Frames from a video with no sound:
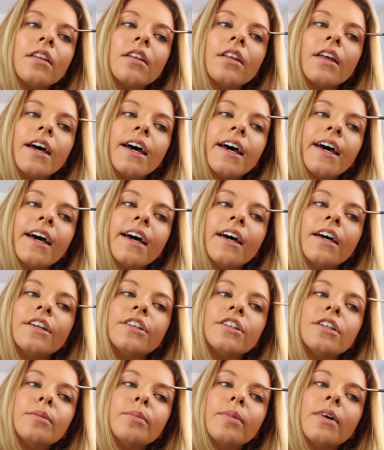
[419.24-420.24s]
the
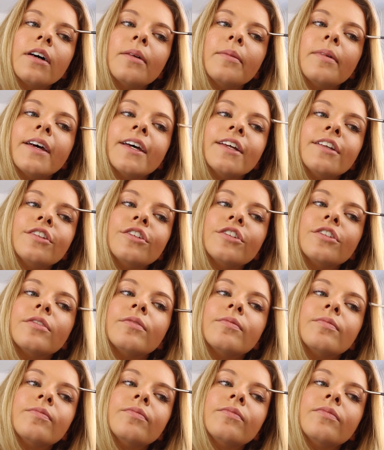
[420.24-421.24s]
edge, the bottom edge.
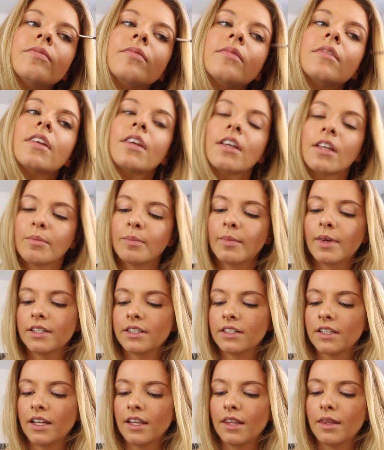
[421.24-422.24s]

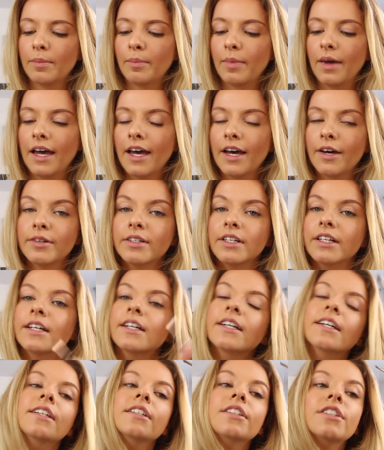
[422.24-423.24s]
Basically, the
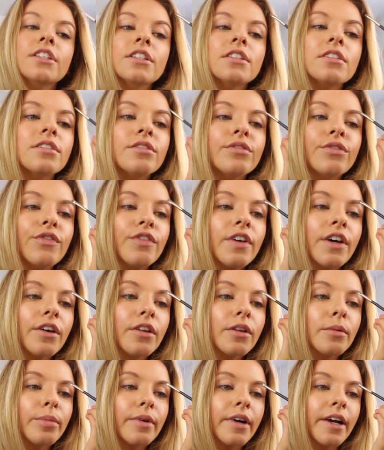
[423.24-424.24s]
powder is just to
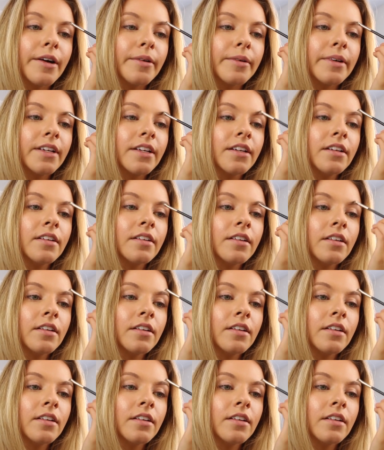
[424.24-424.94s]
fill the brow in.